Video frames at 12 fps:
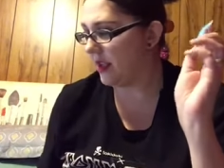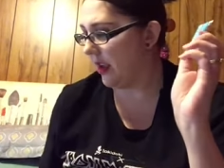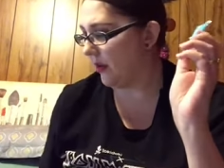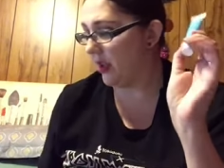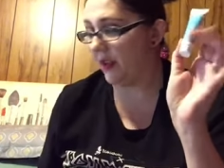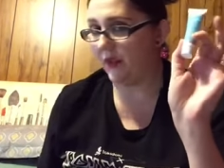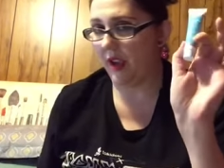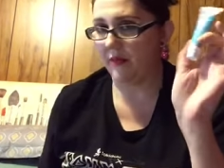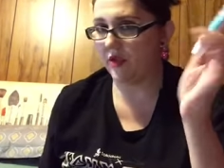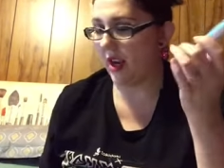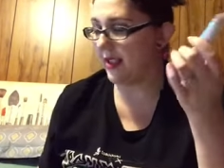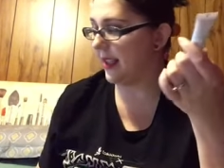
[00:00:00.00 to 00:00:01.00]
so good if you have
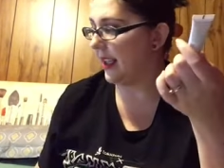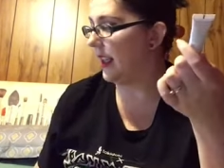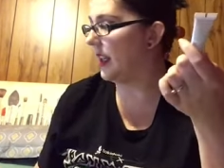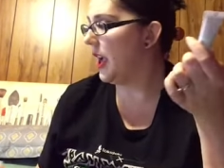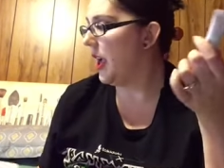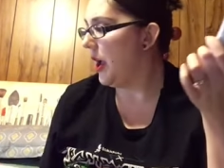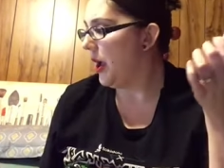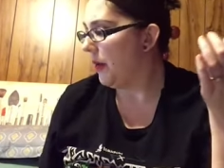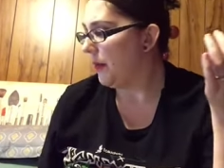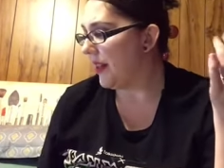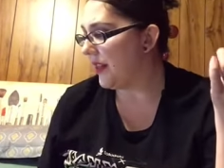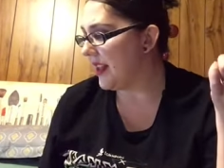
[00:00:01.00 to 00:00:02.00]
dry skin.
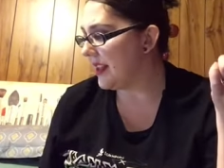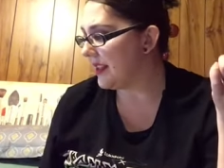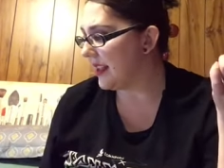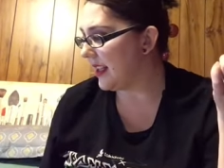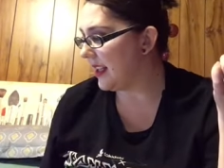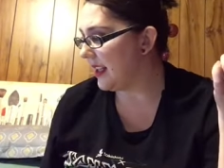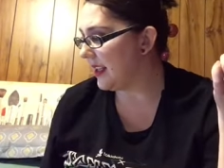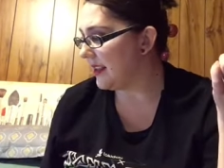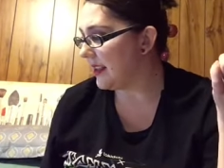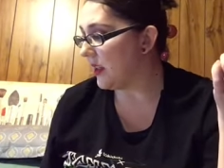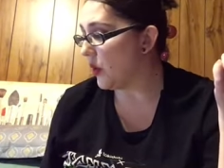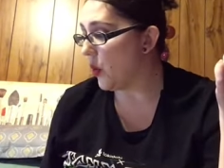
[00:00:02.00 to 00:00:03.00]
But this
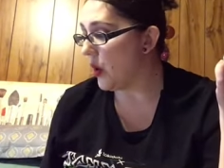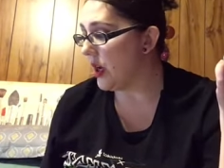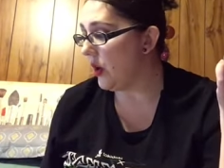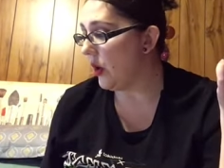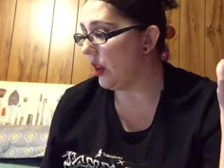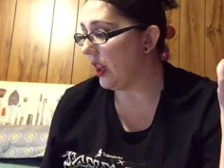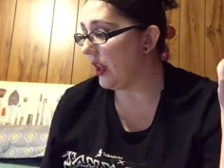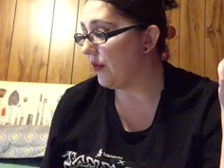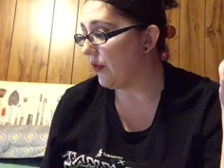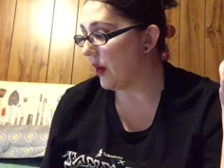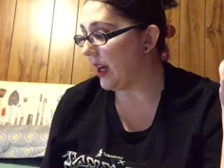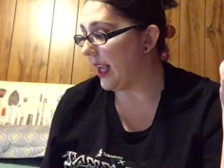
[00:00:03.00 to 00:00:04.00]
is an oil
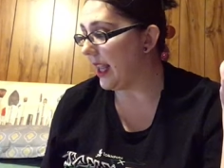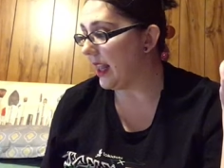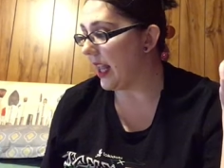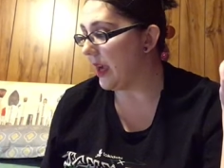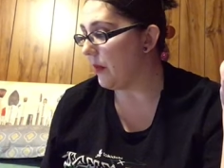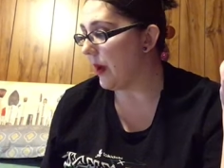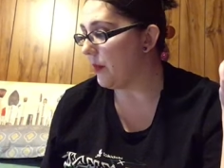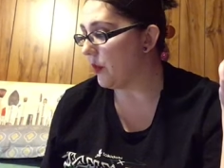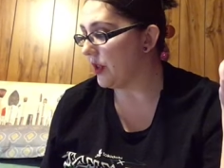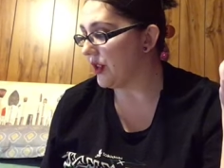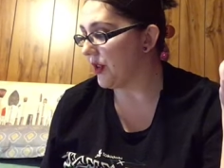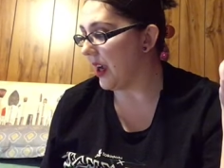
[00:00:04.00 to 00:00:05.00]
free, lightweight
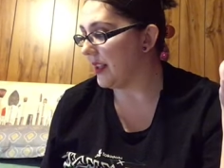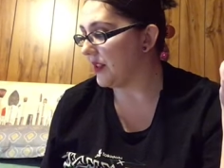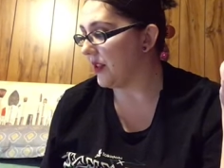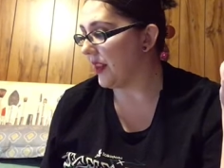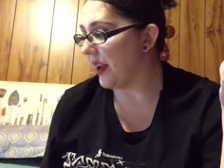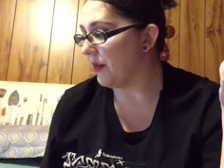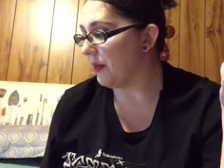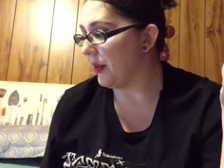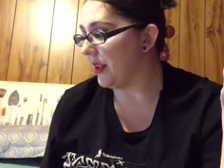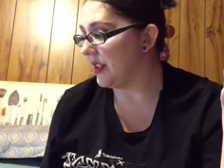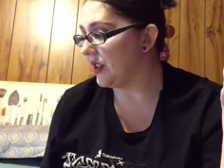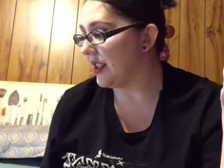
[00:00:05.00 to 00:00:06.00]
moisturizer that
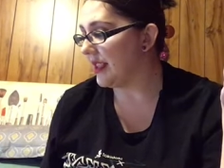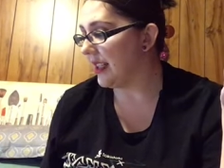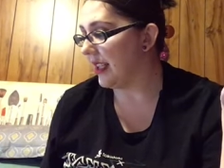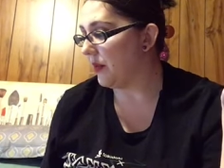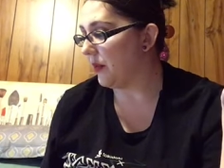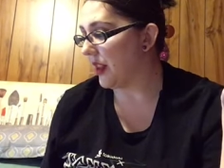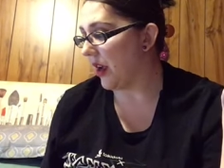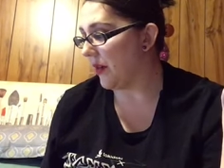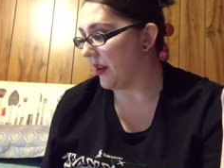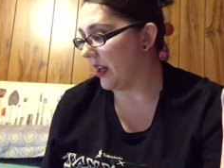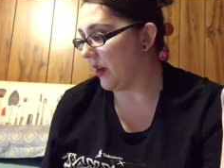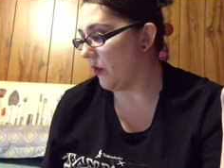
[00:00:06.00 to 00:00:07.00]
replenishes skin with
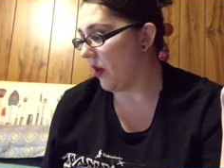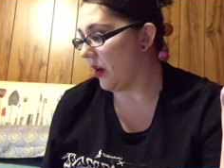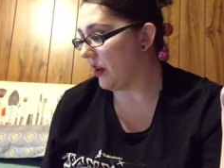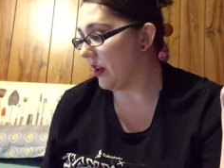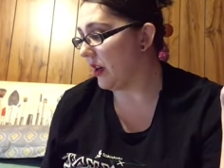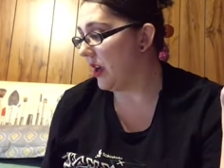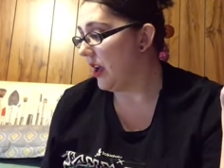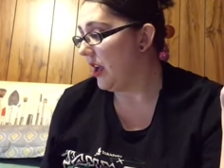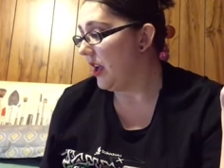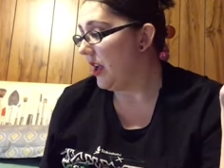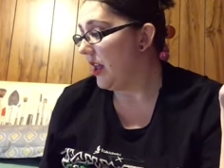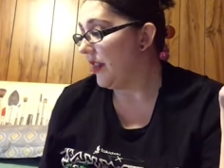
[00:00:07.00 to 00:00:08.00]
coconut water.
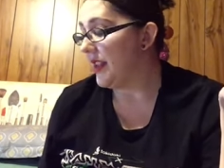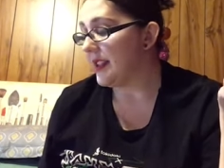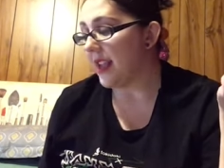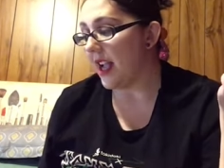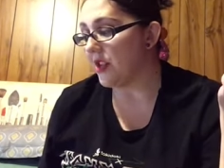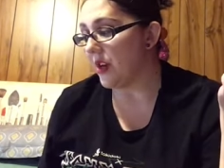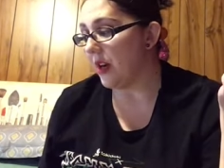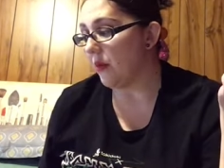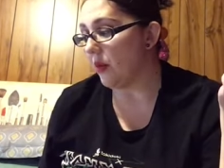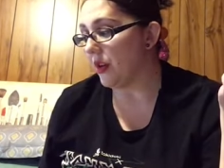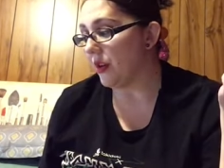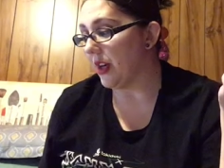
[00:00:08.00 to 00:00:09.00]
This hydrating
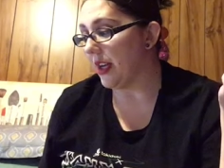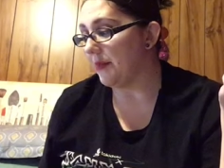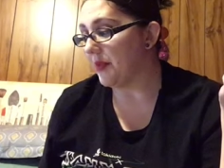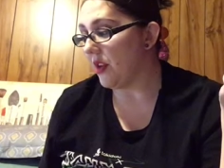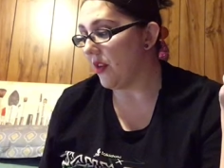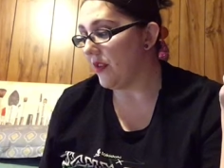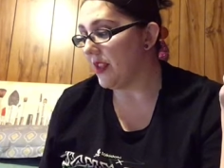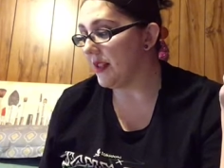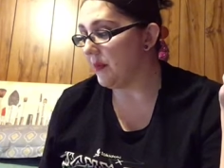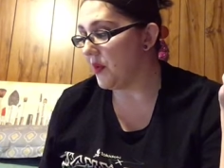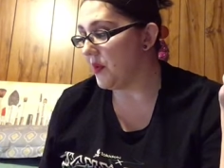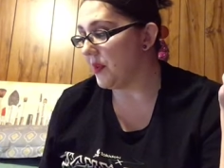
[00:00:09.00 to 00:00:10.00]
water cream softens,
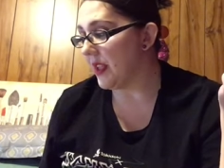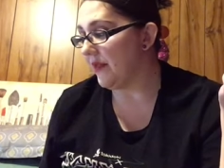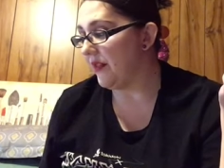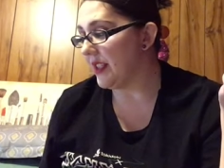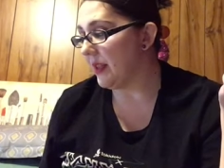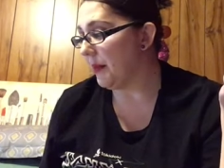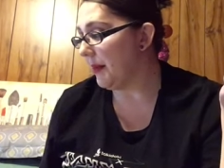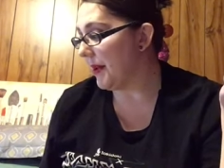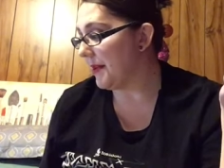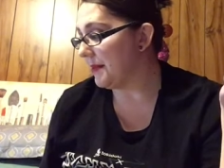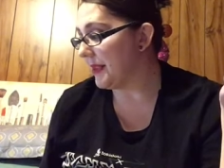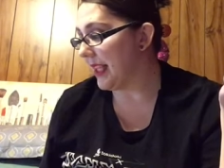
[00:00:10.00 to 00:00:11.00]
smooths, and visibly
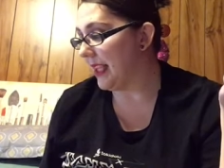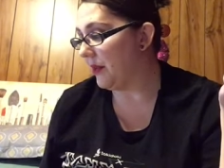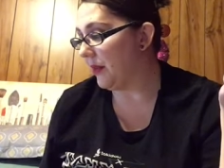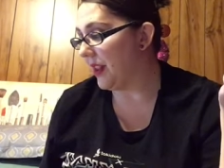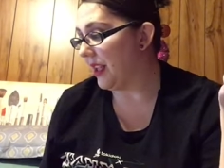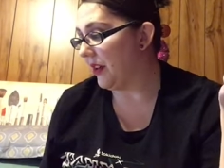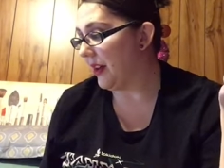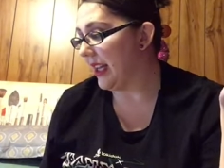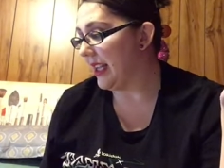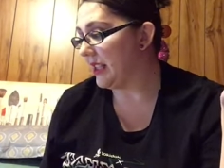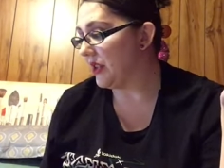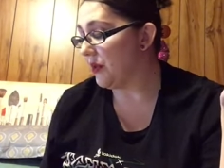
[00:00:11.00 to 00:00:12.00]
plumps skin with
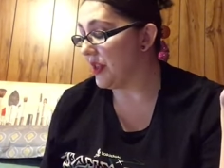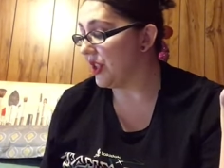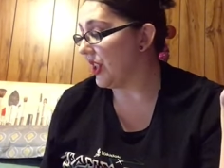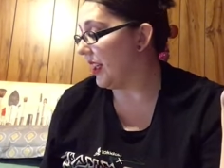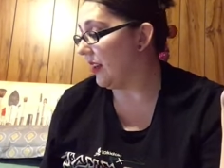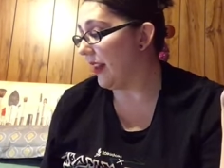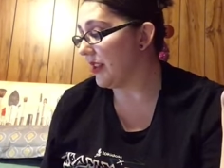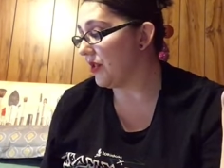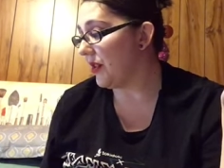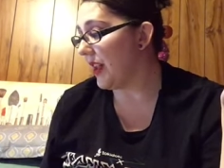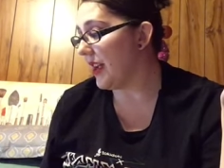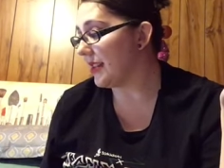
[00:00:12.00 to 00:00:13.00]
ingredients rich in
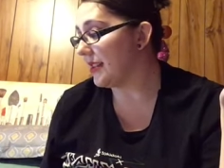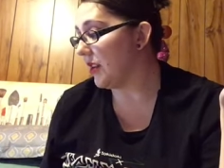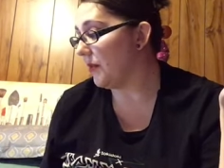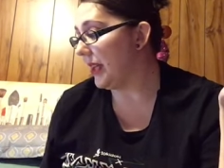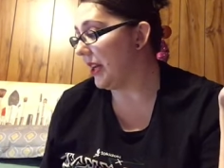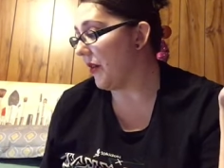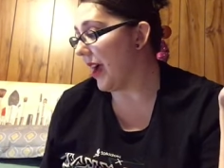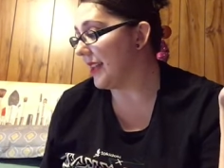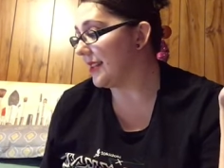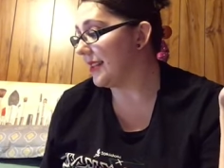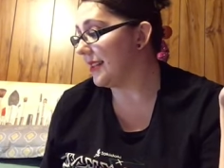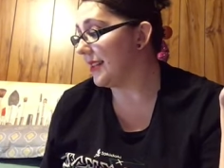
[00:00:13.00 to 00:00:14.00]
electrolytes, amino
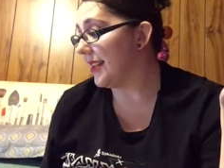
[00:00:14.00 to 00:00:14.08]
acids,